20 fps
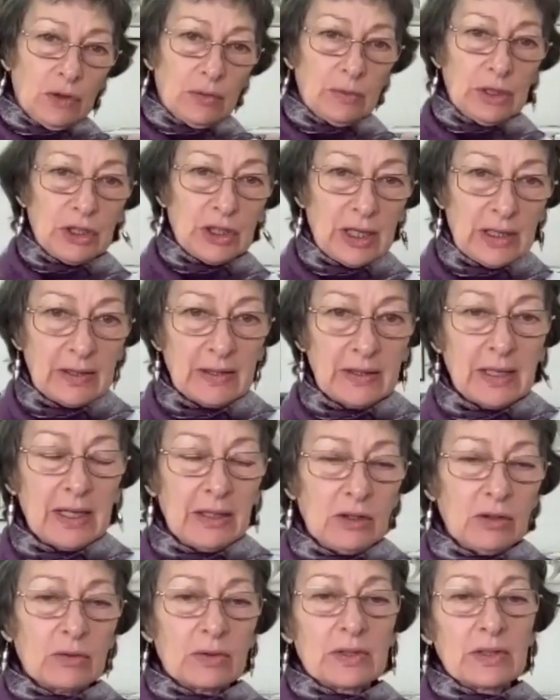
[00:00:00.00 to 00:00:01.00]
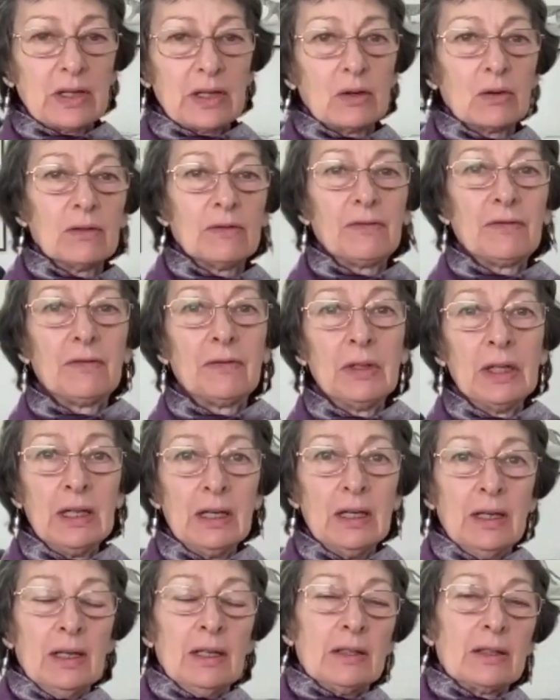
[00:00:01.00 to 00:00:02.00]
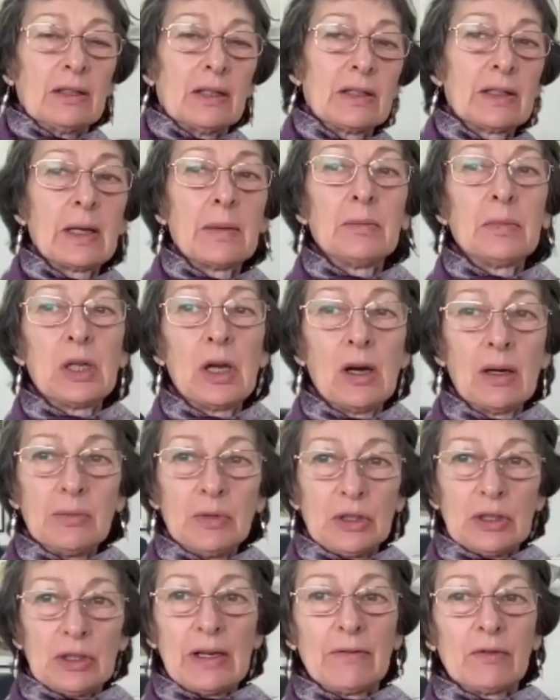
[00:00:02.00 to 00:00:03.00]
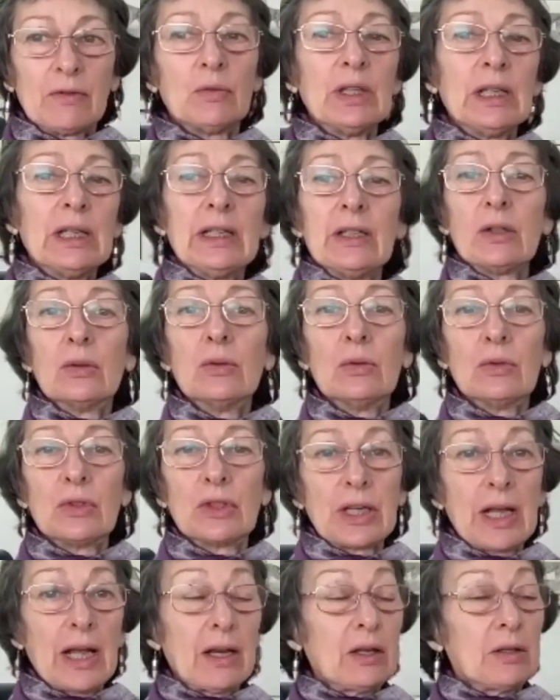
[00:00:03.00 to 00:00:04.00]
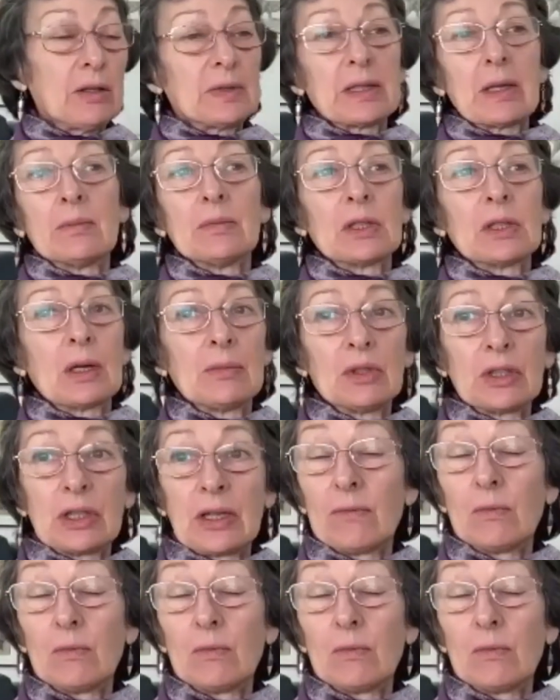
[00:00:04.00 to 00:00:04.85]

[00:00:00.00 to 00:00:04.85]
to adjust that yourself. So sometimes you can have a really cool shadow, sometimes you